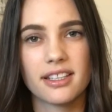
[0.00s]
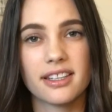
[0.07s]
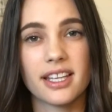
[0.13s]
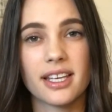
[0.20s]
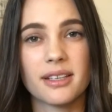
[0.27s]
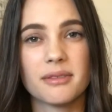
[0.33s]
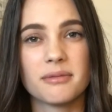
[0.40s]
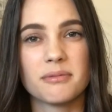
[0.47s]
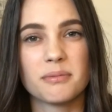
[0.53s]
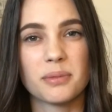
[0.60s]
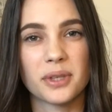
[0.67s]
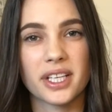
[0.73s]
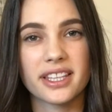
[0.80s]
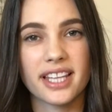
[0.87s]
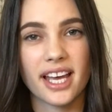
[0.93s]
then
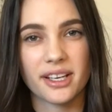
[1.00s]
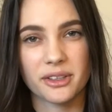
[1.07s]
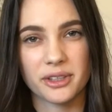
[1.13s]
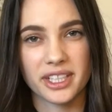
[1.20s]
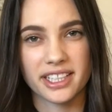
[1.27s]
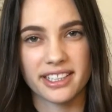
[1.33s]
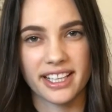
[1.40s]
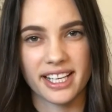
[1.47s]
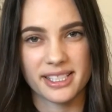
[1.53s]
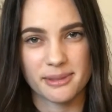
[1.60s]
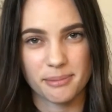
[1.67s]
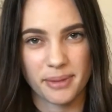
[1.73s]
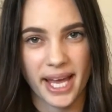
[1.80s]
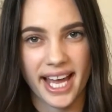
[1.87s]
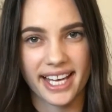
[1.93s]
bring that green
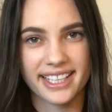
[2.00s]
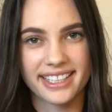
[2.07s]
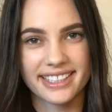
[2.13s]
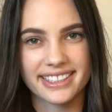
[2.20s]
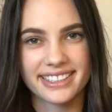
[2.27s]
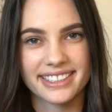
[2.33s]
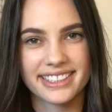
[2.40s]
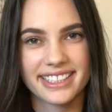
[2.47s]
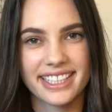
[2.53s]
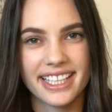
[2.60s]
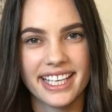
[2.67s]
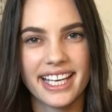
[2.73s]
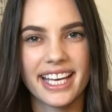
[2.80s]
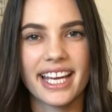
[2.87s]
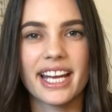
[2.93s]
glass back.
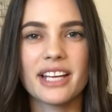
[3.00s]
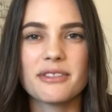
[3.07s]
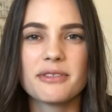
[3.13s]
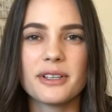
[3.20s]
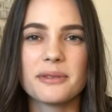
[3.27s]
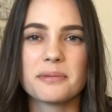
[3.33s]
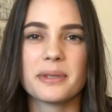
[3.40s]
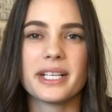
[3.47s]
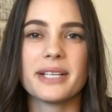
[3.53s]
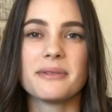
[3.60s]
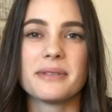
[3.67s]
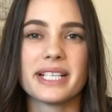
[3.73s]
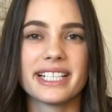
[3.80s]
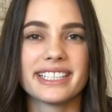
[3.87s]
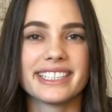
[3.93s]
And I felt pretty
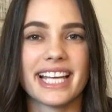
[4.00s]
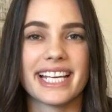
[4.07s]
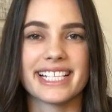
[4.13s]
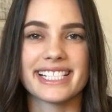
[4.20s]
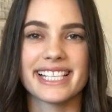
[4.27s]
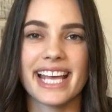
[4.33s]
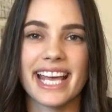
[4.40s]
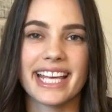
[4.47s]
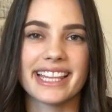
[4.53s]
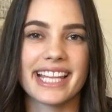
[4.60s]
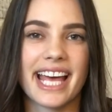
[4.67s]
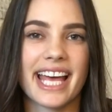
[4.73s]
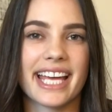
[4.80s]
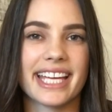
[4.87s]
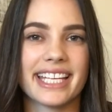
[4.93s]
weird saying
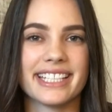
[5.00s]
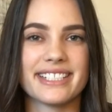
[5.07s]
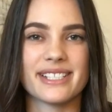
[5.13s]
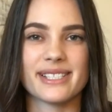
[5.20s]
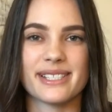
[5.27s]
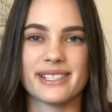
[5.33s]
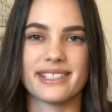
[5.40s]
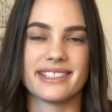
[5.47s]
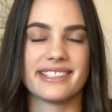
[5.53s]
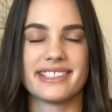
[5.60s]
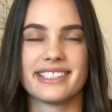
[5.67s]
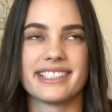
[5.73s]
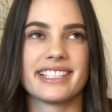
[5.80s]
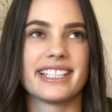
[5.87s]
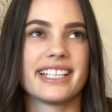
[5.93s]
that. It just,
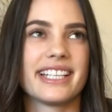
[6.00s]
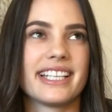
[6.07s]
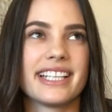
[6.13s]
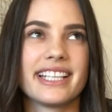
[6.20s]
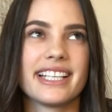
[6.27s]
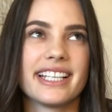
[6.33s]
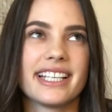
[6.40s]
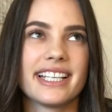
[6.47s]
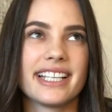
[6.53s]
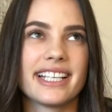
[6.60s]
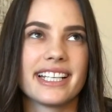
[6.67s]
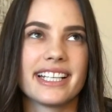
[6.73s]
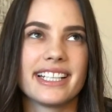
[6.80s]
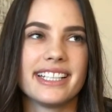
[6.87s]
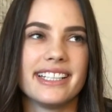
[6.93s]

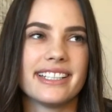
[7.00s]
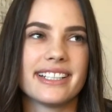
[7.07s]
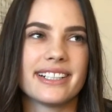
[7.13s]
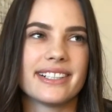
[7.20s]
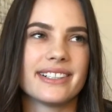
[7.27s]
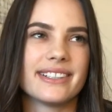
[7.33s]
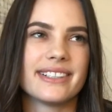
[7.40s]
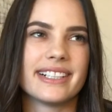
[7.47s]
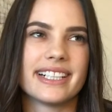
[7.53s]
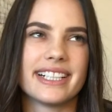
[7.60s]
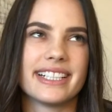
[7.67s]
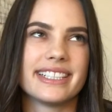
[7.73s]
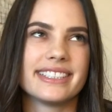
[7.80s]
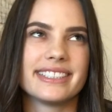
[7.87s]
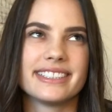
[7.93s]

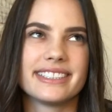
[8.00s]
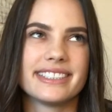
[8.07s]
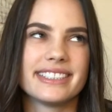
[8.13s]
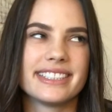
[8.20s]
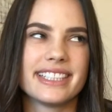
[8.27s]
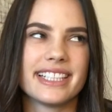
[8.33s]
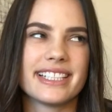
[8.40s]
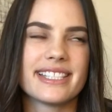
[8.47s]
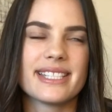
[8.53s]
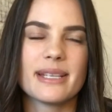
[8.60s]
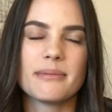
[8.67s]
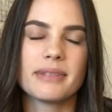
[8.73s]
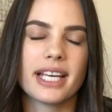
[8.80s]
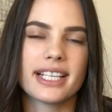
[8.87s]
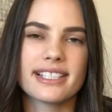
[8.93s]
it
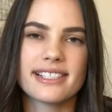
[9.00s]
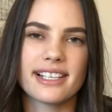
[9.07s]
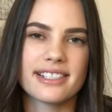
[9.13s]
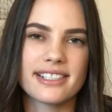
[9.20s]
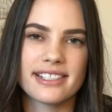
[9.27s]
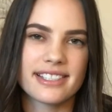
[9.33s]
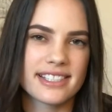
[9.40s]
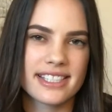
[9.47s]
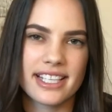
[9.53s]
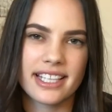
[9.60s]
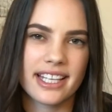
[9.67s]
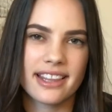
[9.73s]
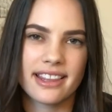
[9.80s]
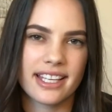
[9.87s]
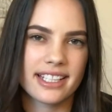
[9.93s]
seemed like such a
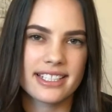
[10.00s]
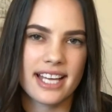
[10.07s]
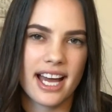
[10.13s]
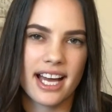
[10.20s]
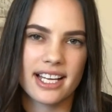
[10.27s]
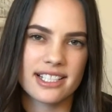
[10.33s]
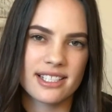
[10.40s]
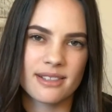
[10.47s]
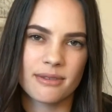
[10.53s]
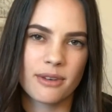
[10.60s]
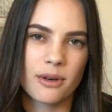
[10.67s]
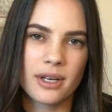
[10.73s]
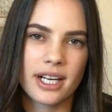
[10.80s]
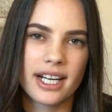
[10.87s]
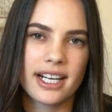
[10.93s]
silly thing to ask
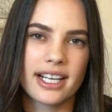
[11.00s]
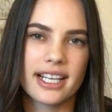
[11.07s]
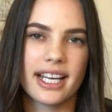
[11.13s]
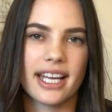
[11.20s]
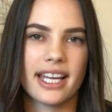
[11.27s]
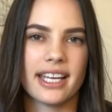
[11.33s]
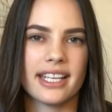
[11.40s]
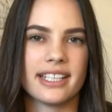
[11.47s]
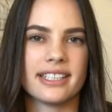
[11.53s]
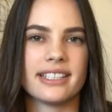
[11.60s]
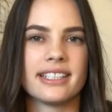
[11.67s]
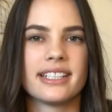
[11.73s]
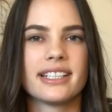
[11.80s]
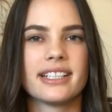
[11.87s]
for, and